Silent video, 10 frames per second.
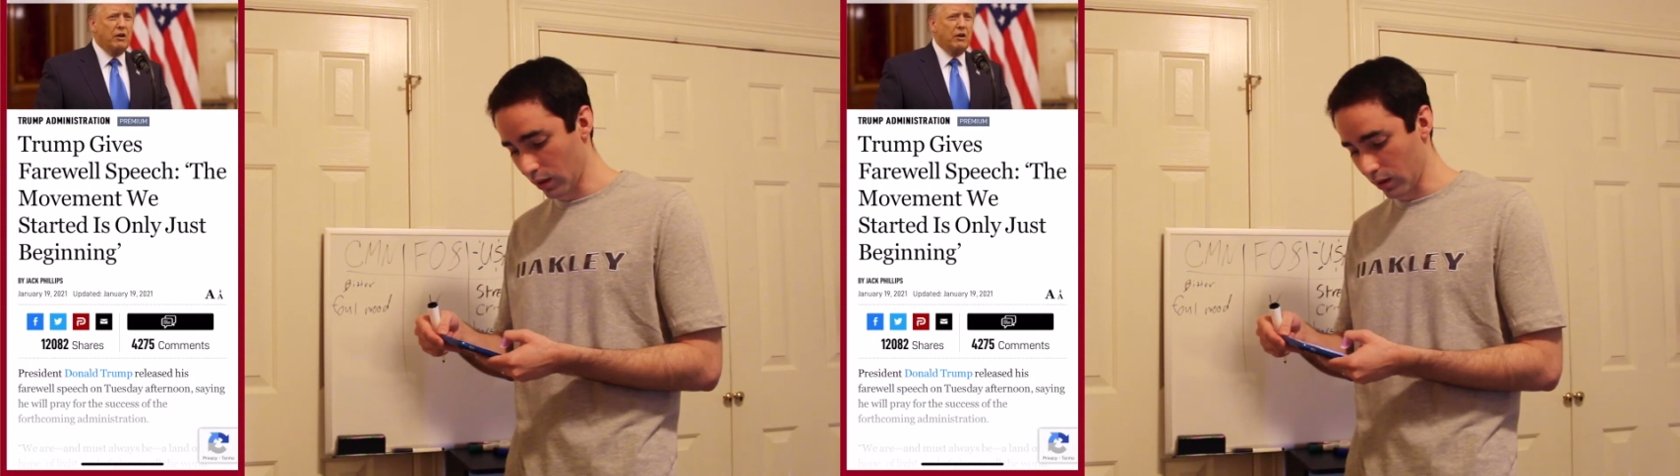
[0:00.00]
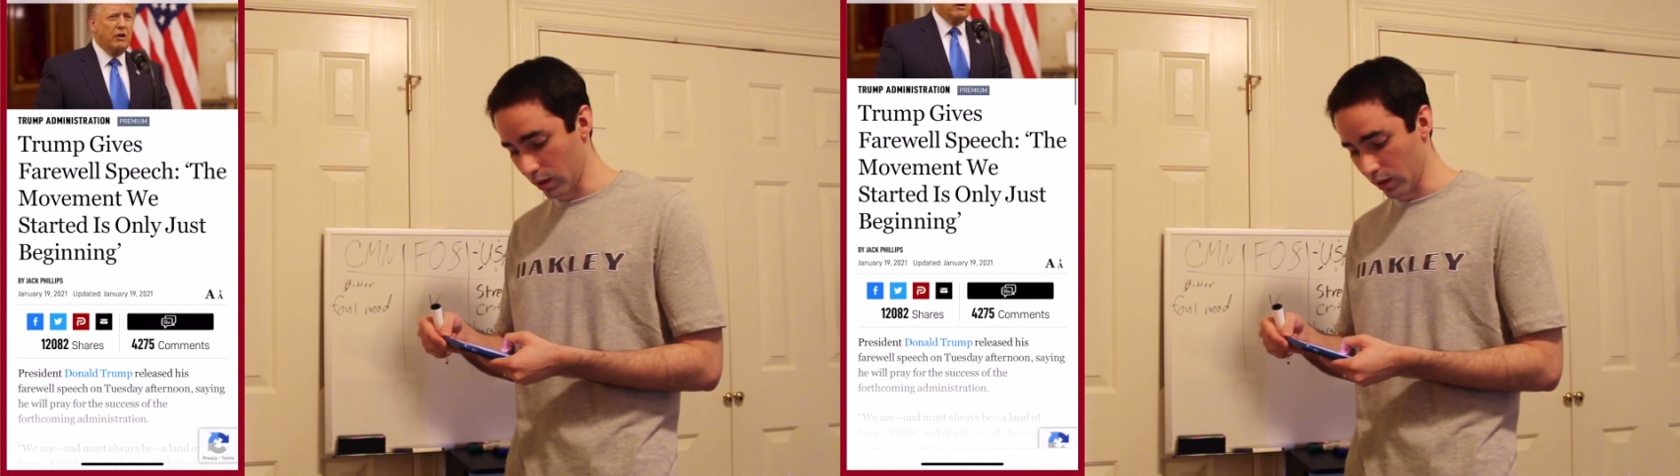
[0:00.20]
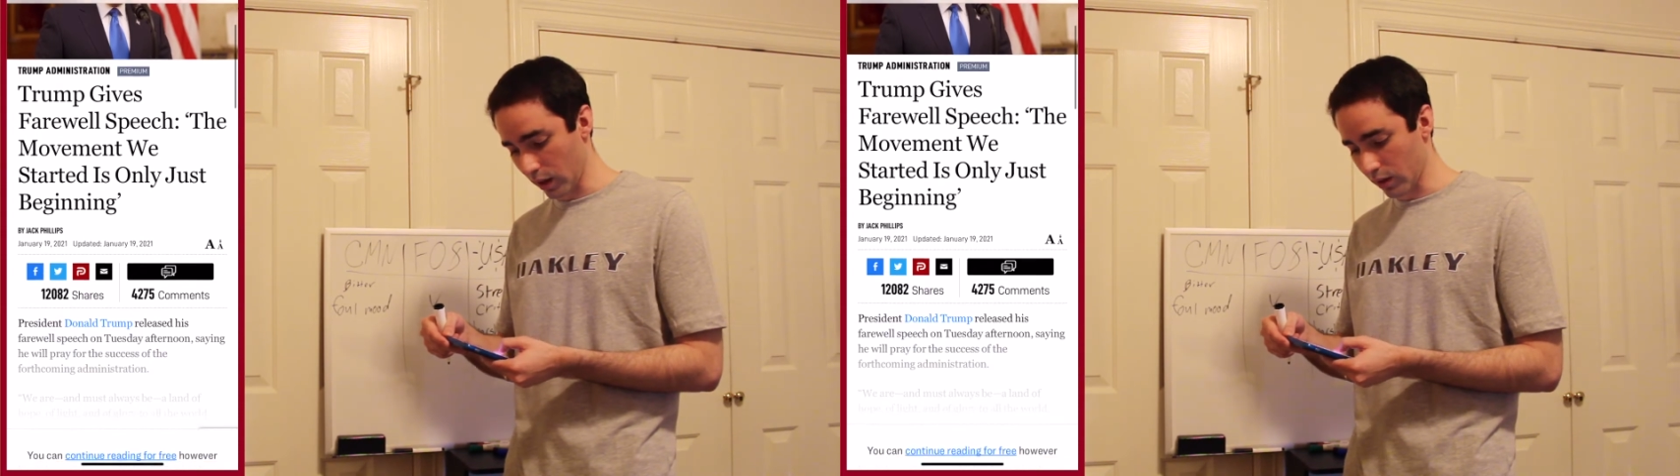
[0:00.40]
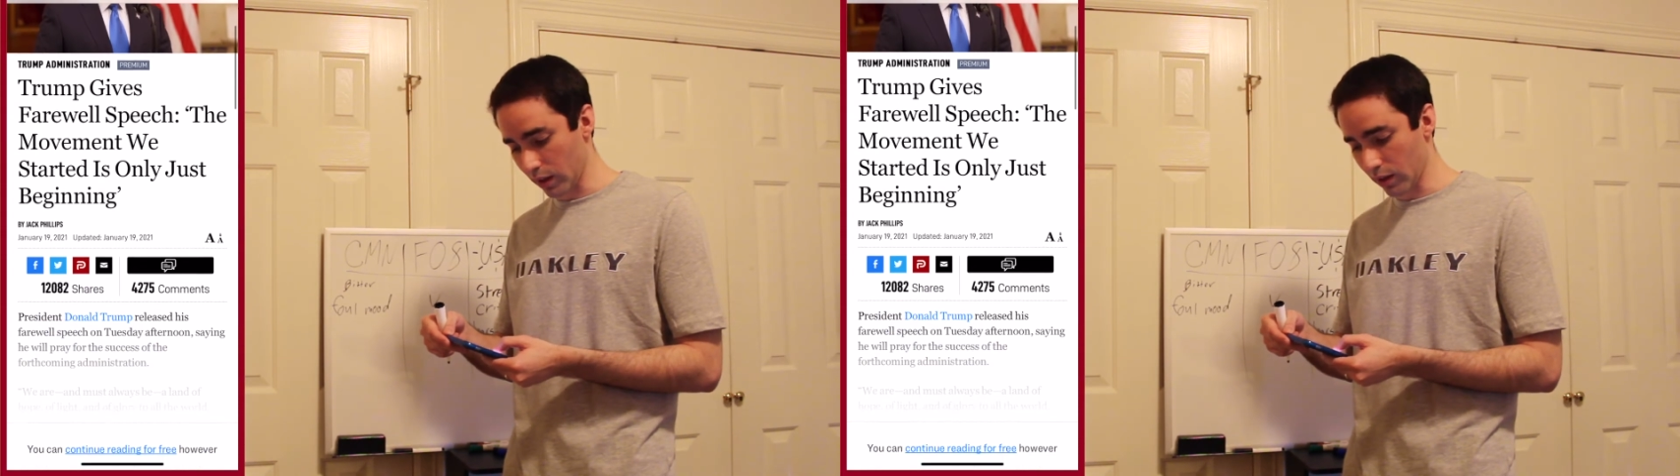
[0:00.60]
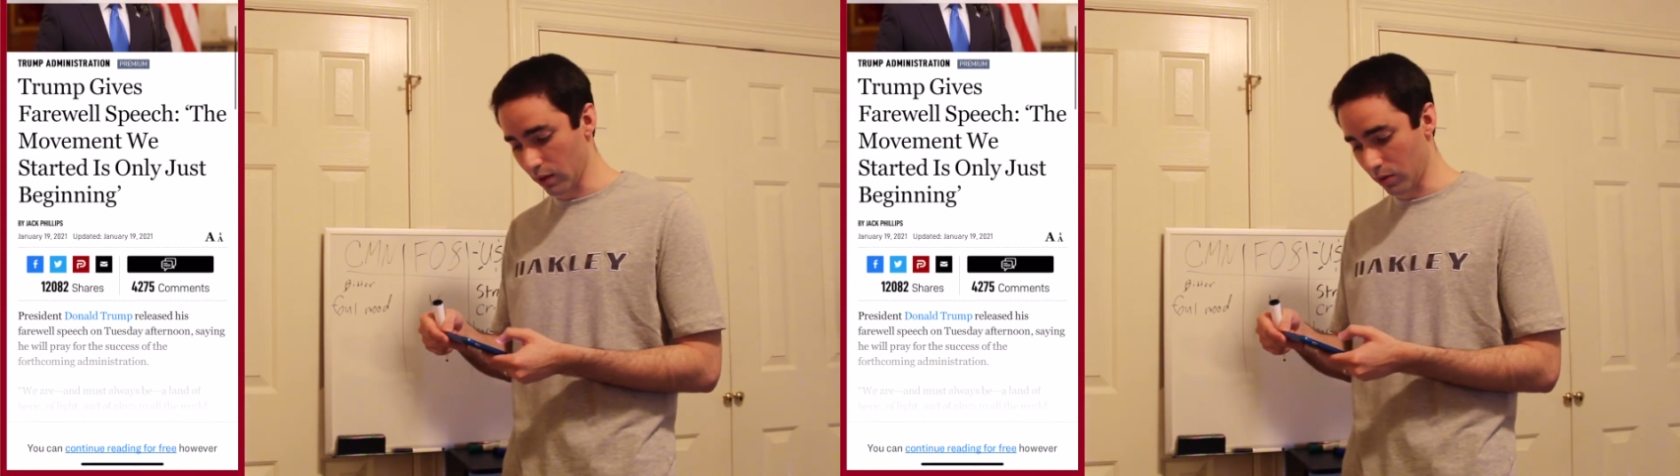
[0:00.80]
which is
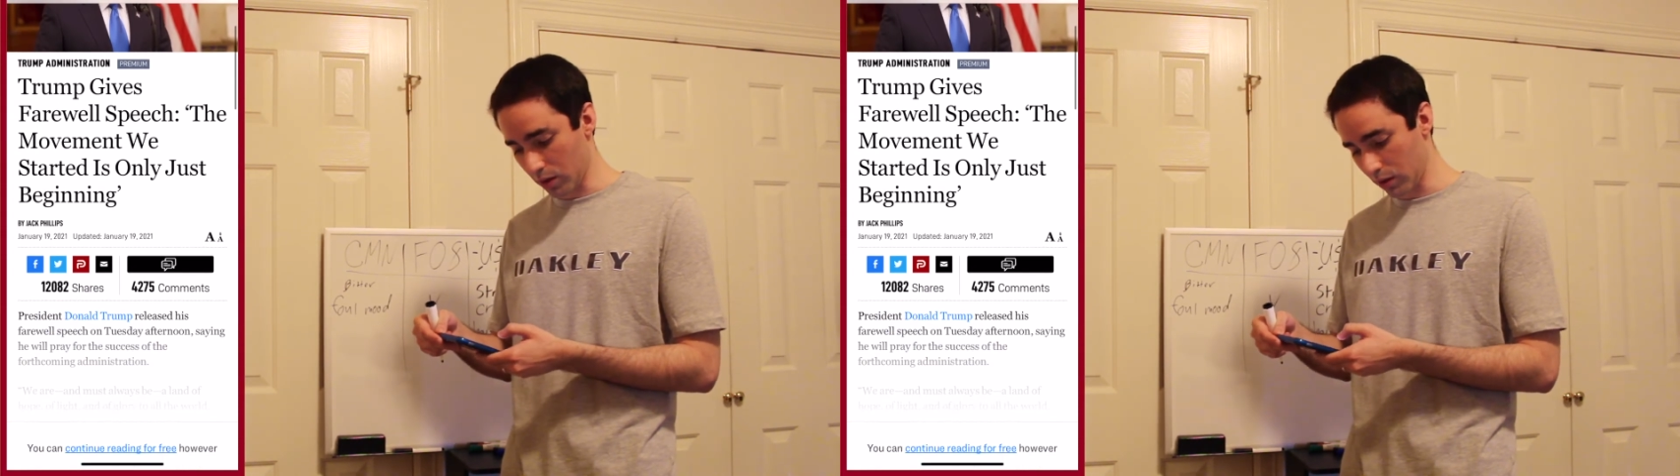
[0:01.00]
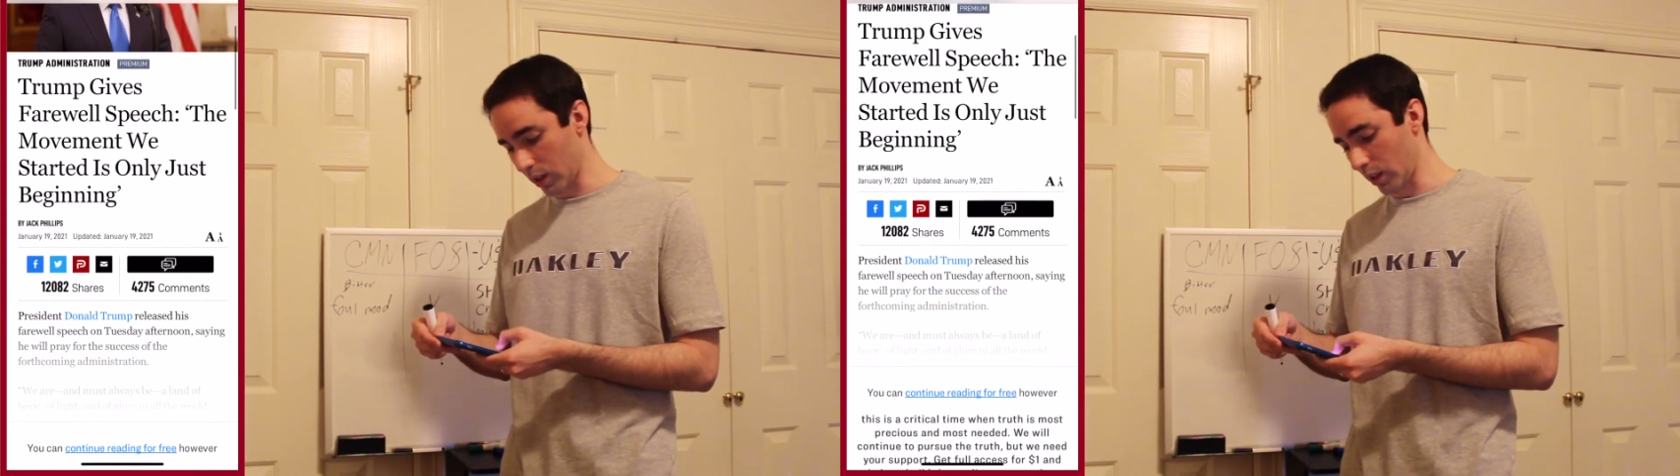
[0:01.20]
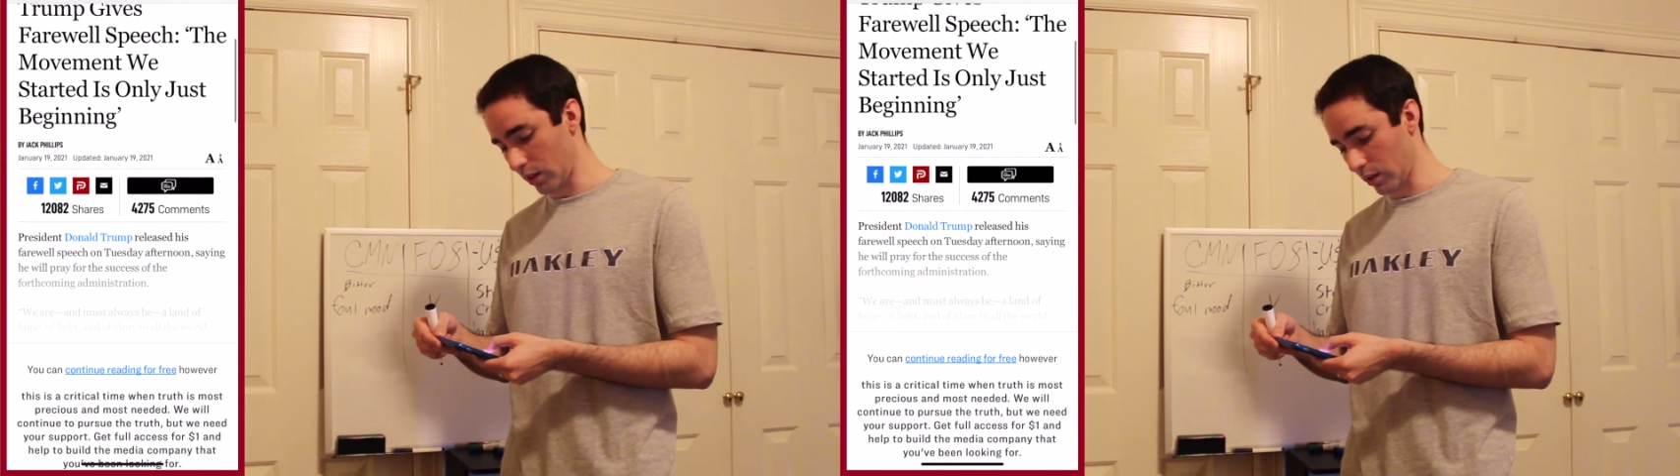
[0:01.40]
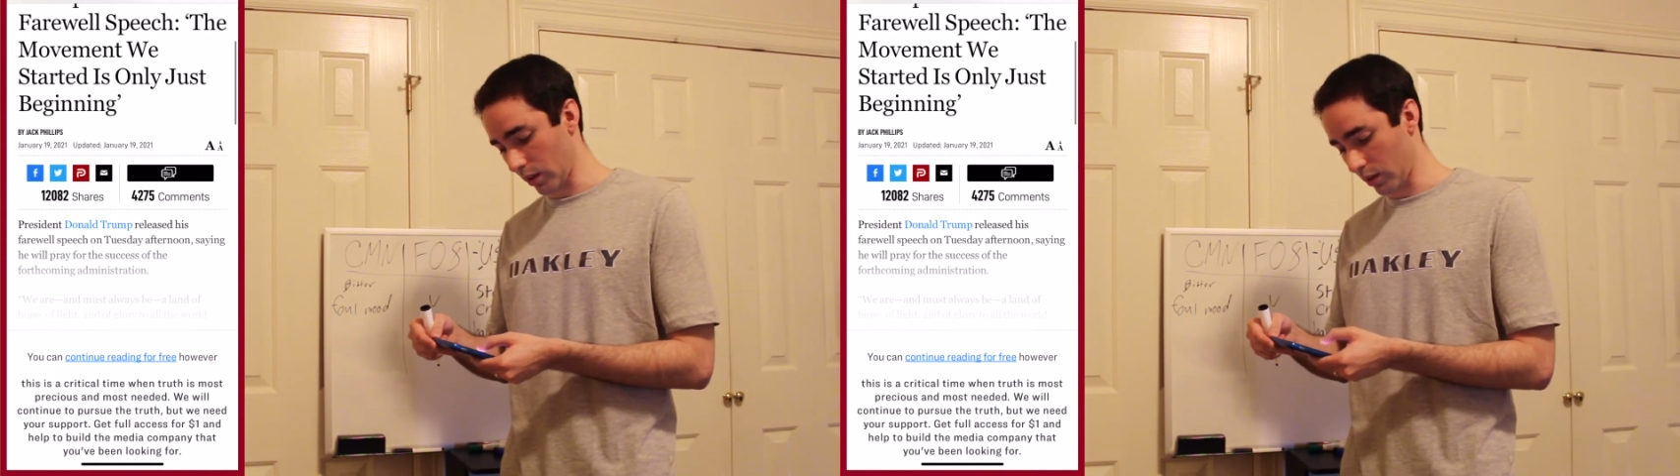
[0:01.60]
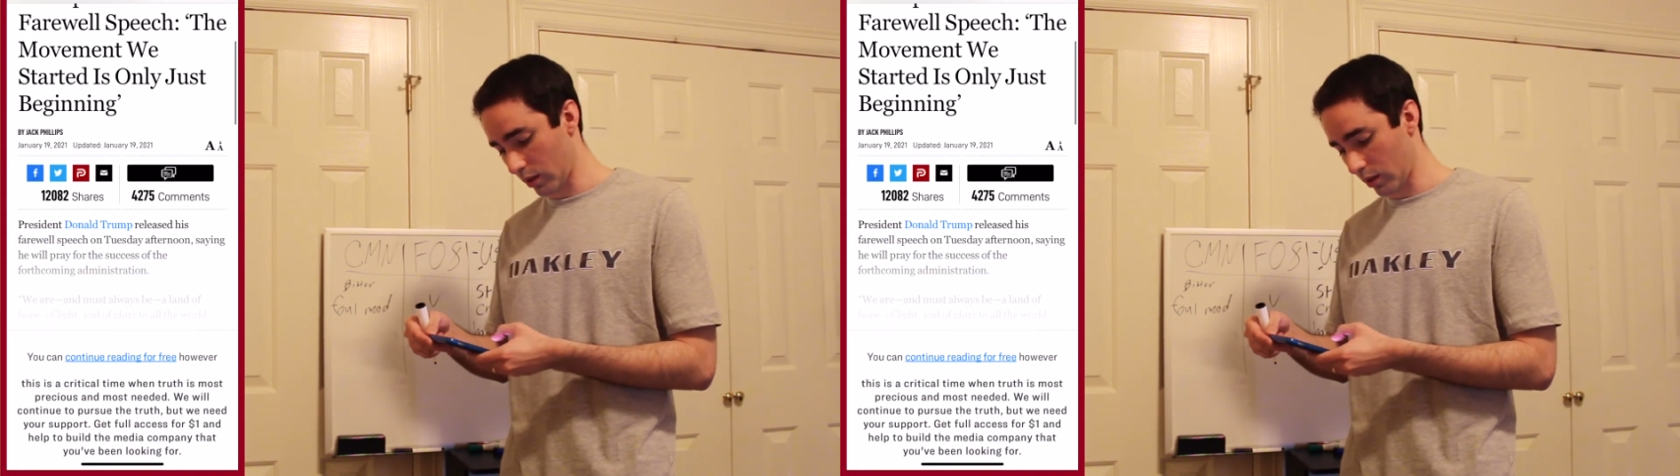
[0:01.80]
actually a quote that he said.